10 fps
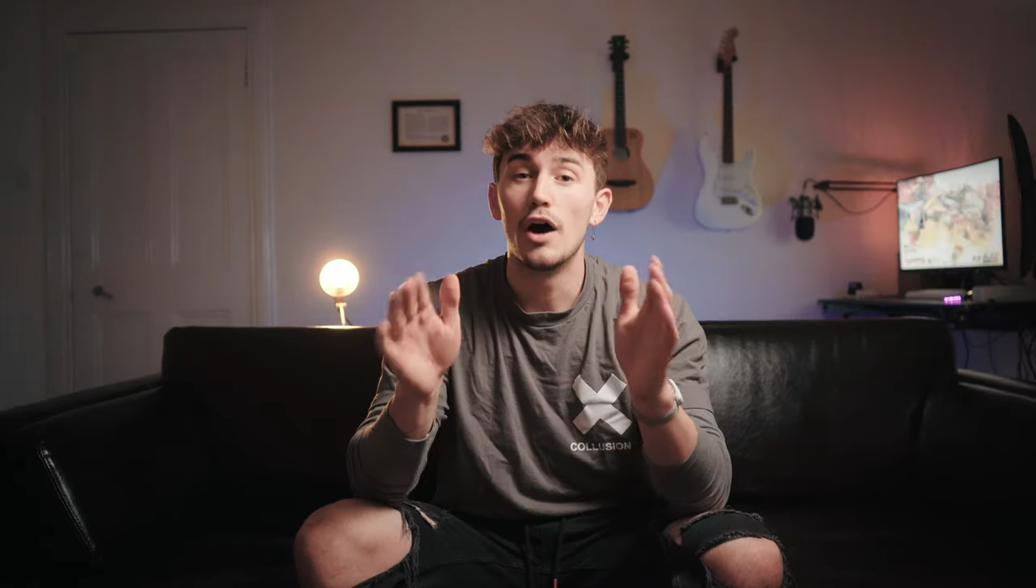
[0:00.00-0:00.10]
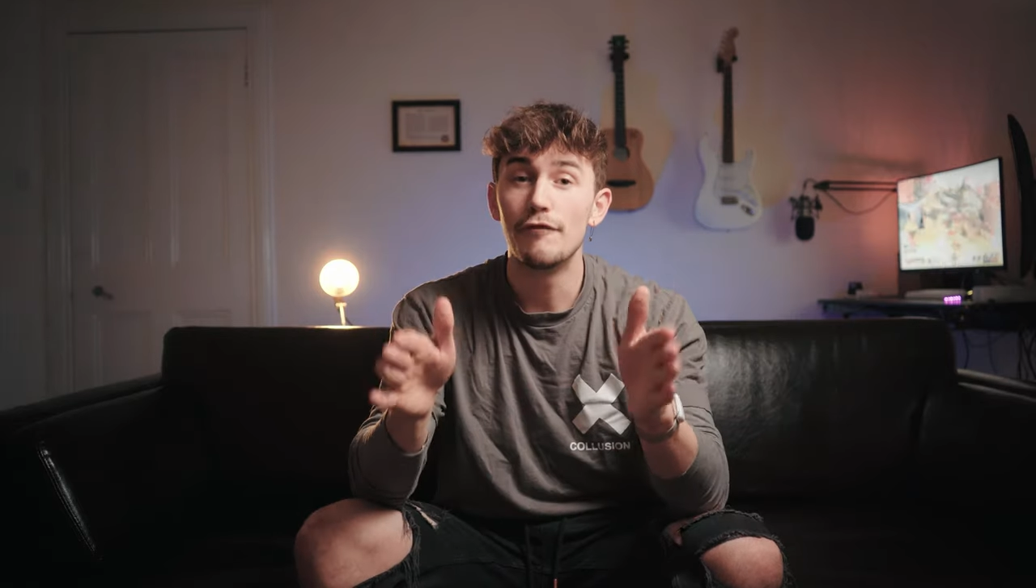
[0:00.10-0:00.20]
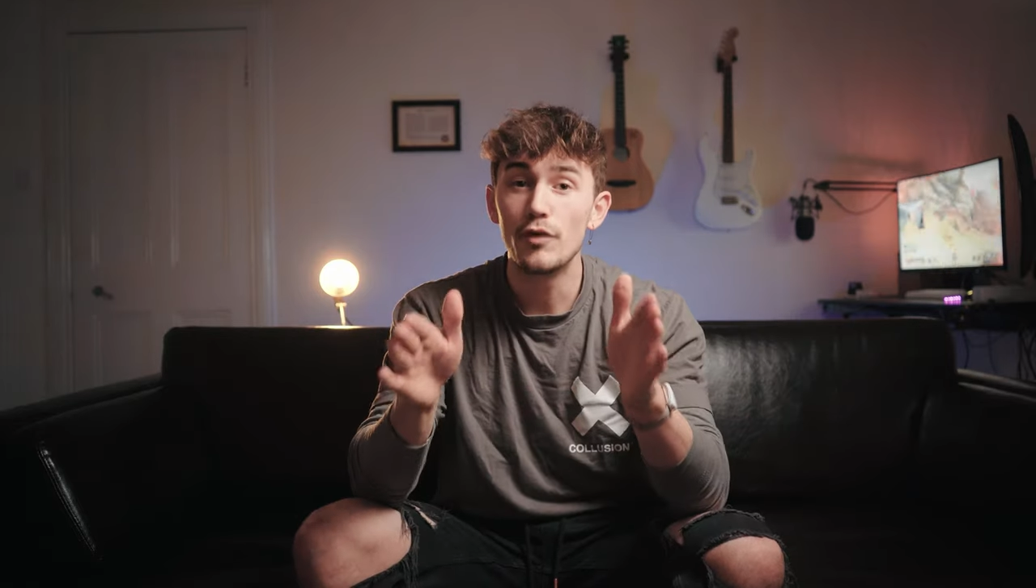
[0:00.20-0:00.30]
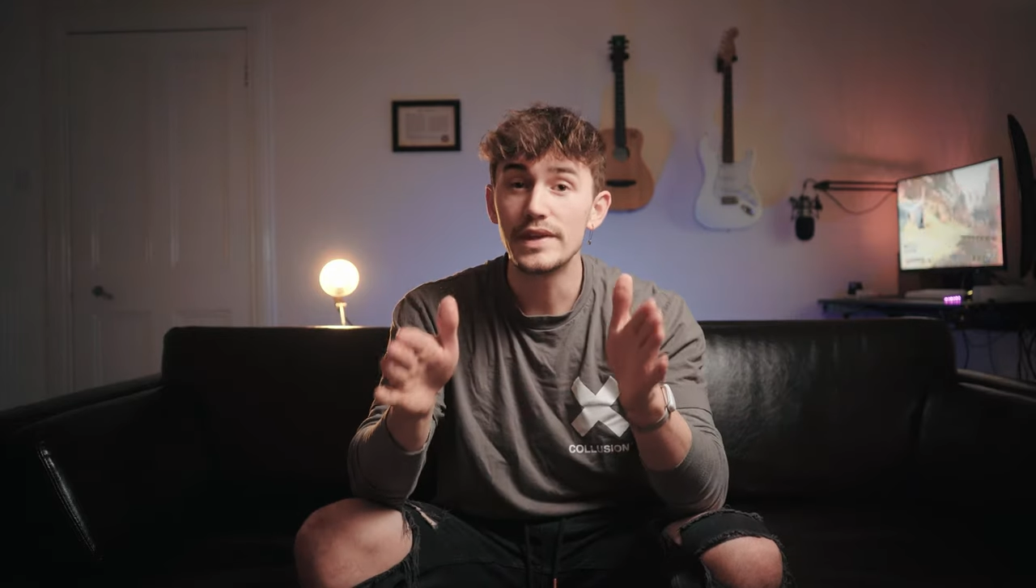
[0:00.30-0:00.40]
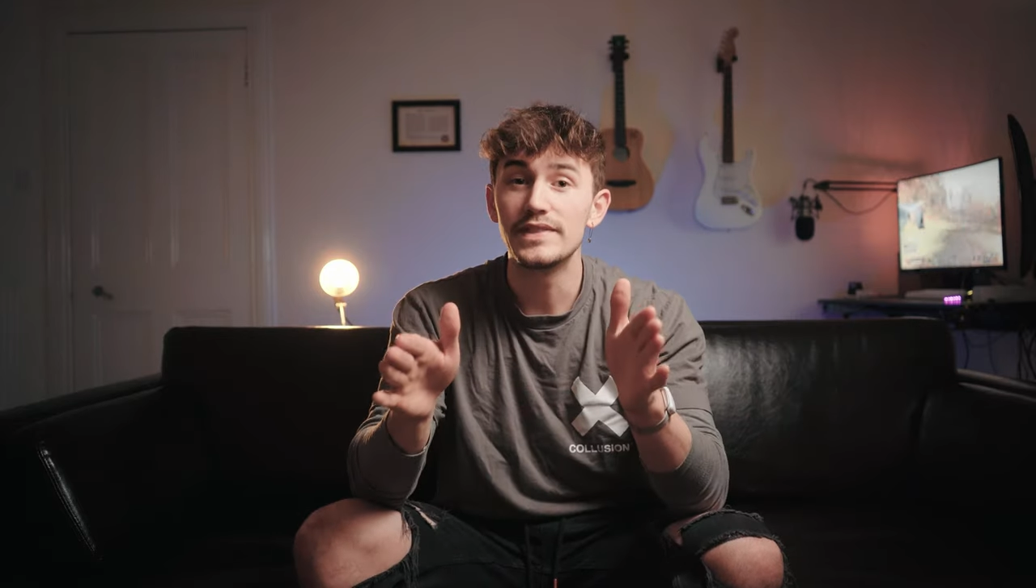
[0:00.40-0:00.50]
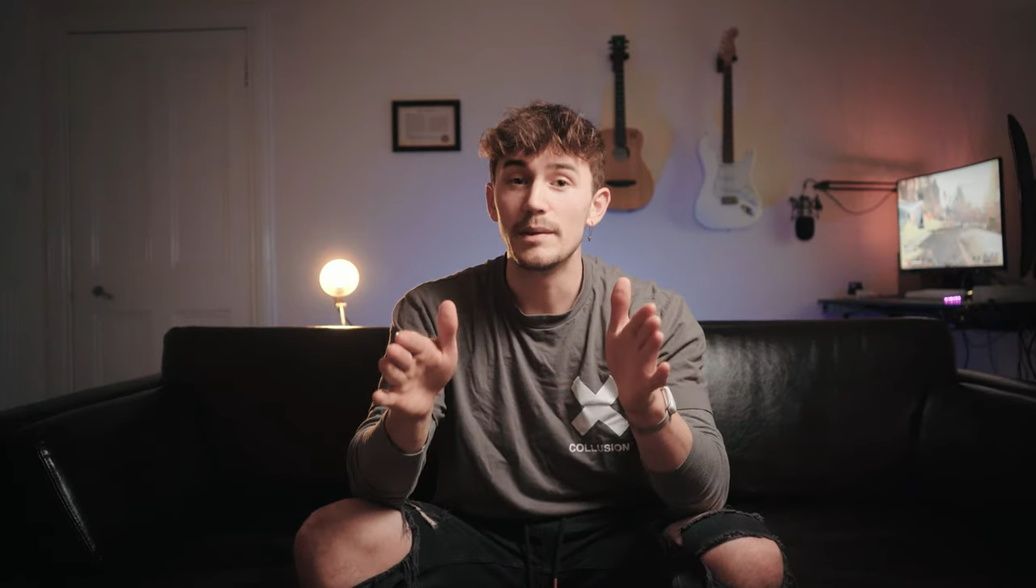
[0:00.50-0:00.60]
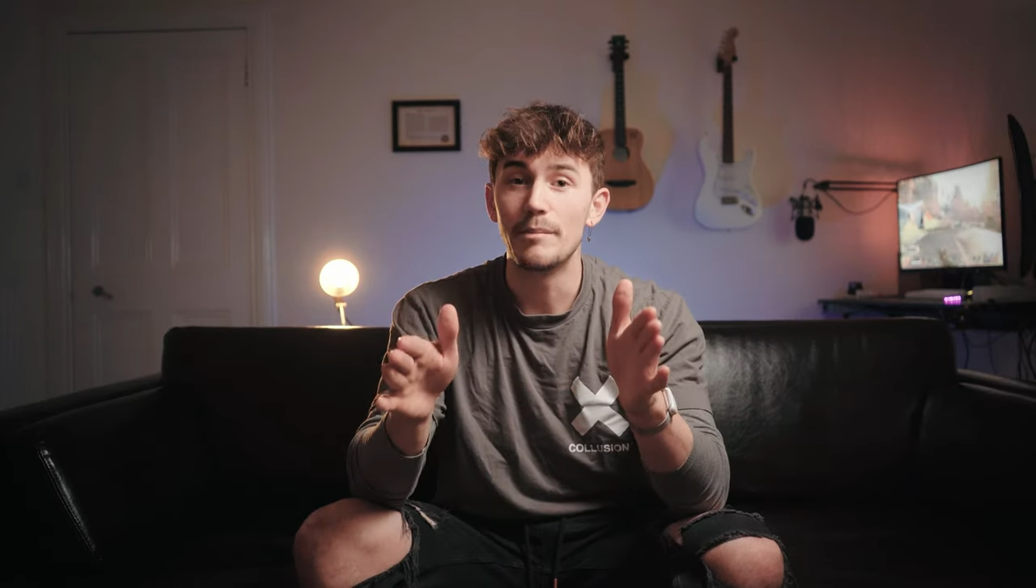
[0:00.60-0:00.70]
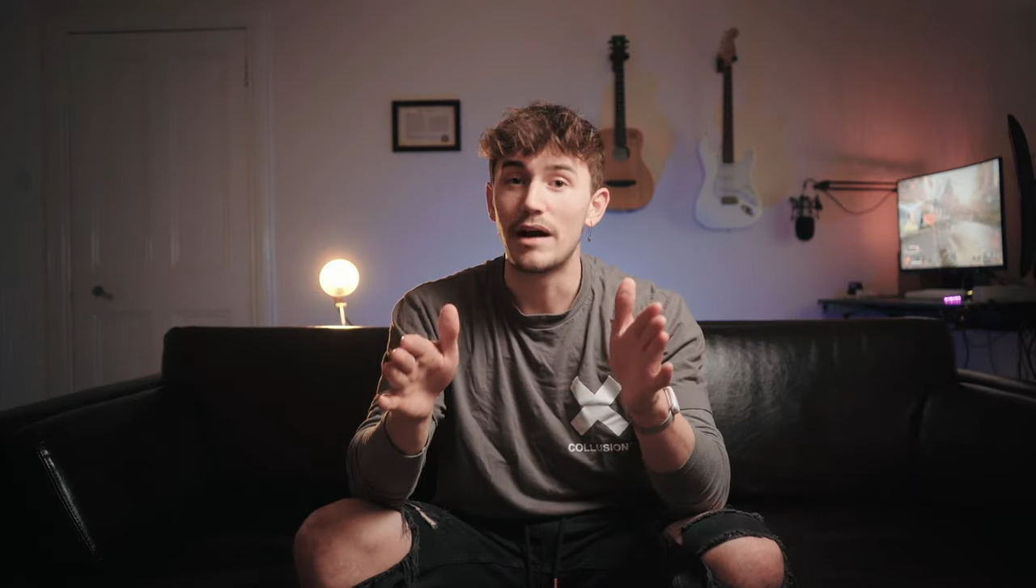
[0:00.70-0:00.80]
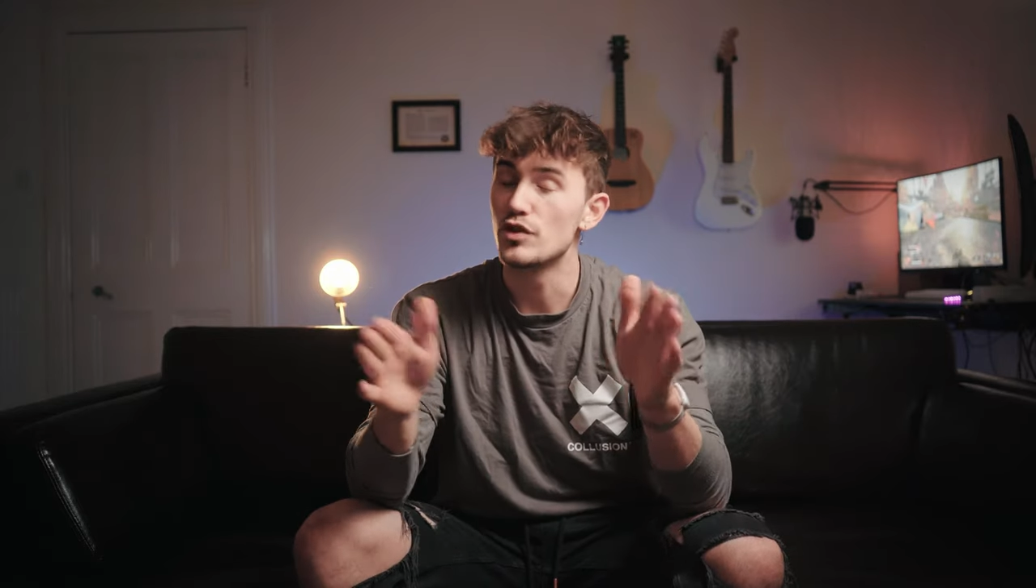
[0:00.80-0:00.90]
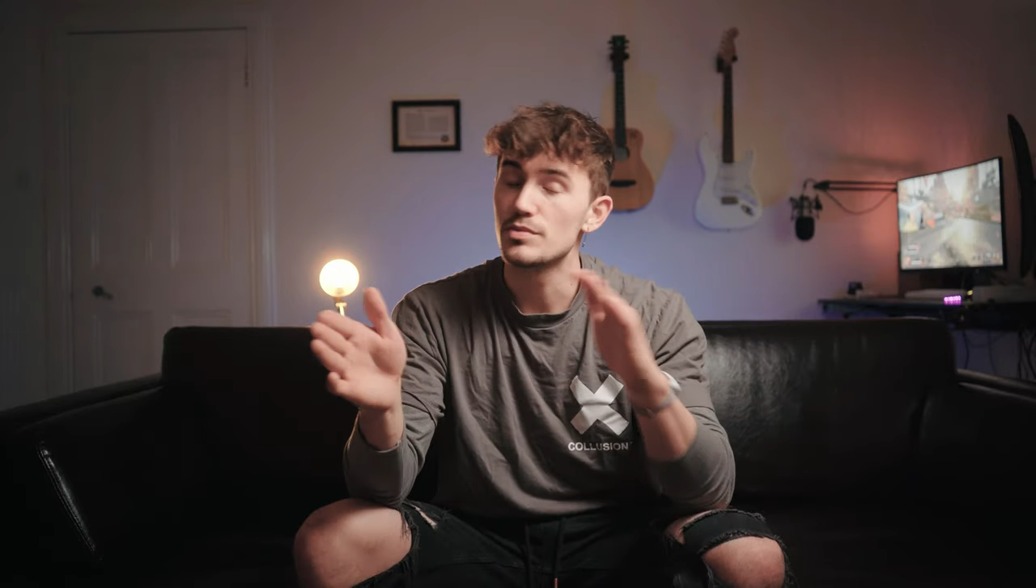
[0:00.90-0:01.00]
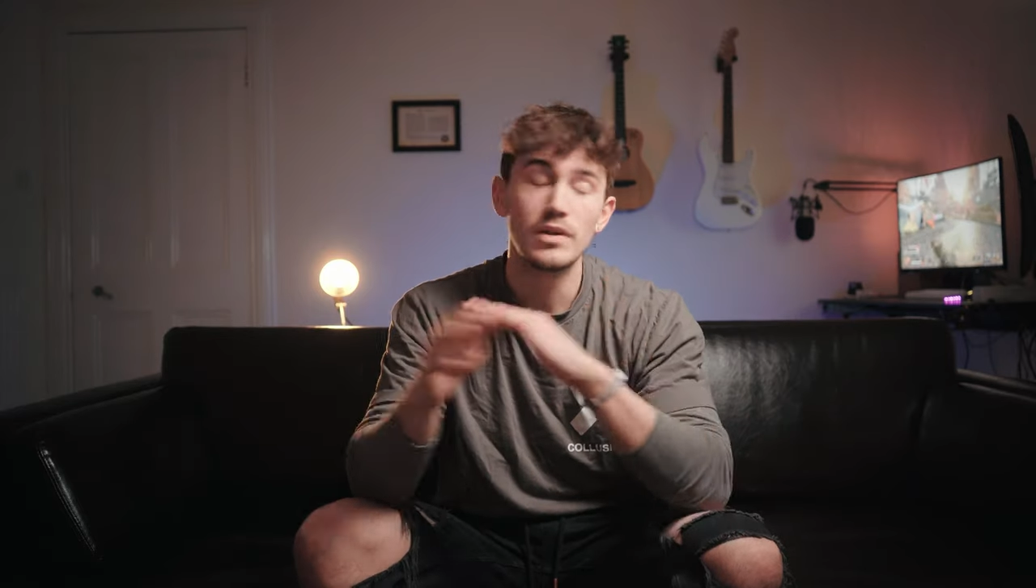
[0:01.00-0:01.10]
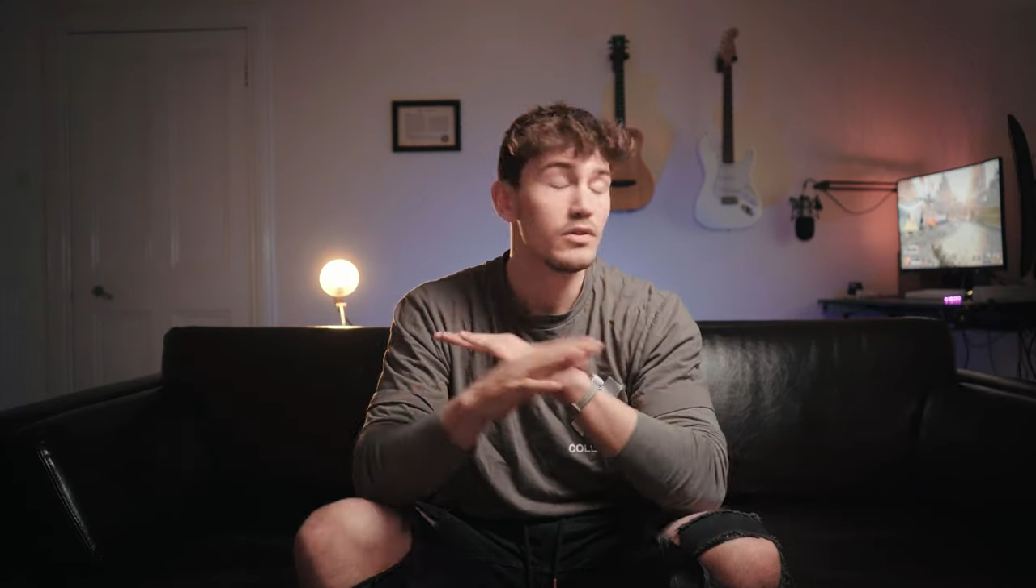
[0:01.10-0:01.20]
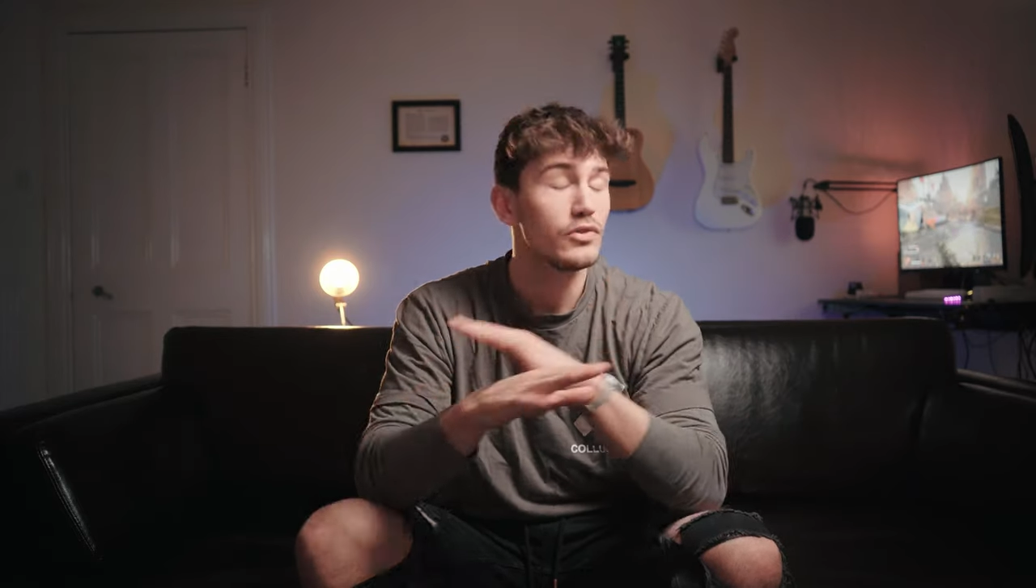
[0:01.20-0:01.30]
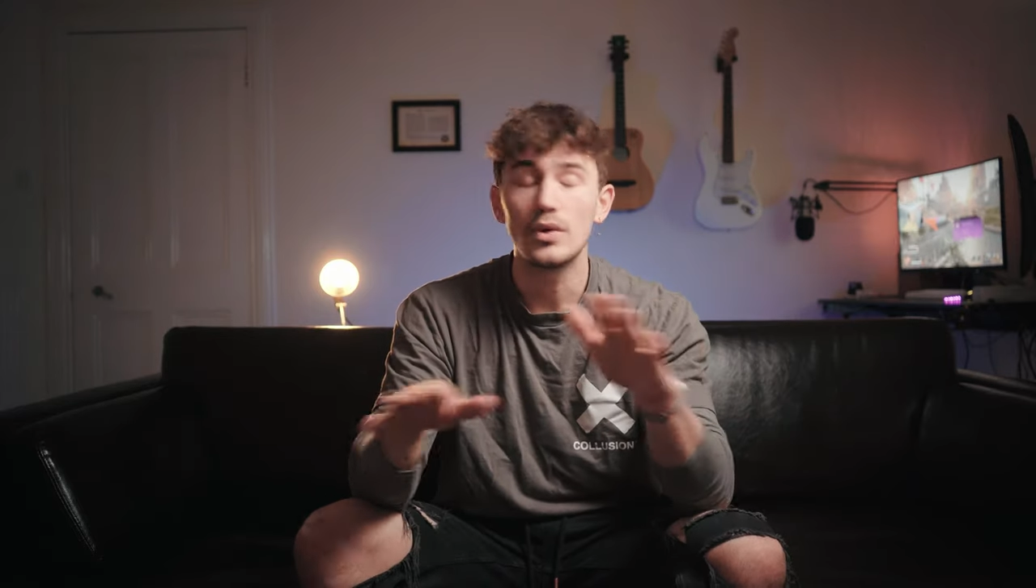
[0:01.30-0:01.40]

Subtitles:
Avoid the embarrassment.